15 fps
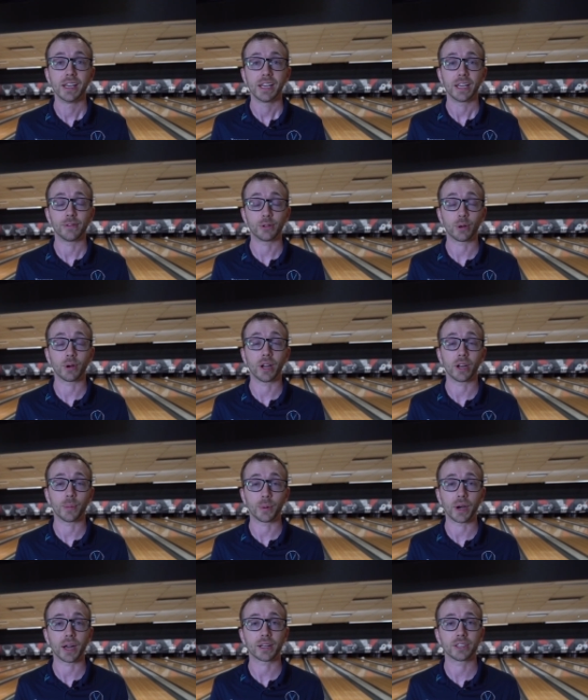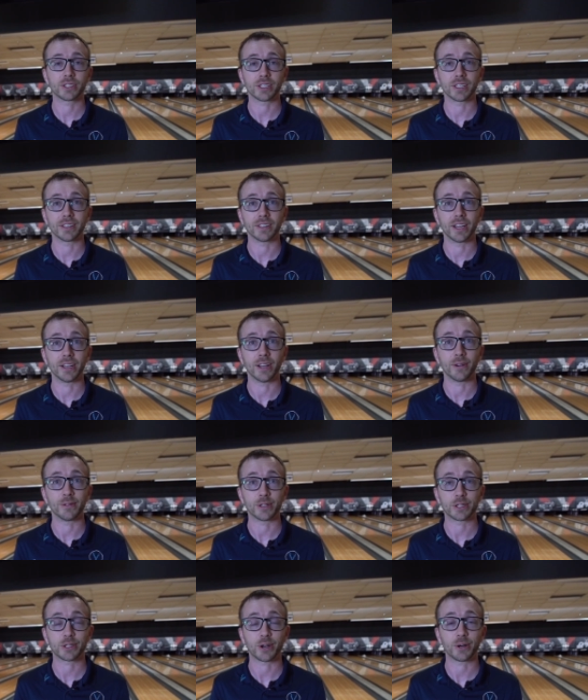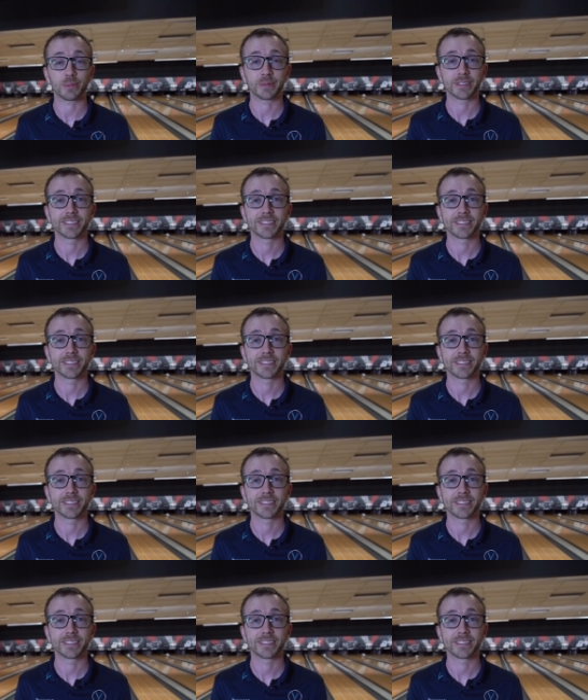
if you were out of practice and, and not very sharp.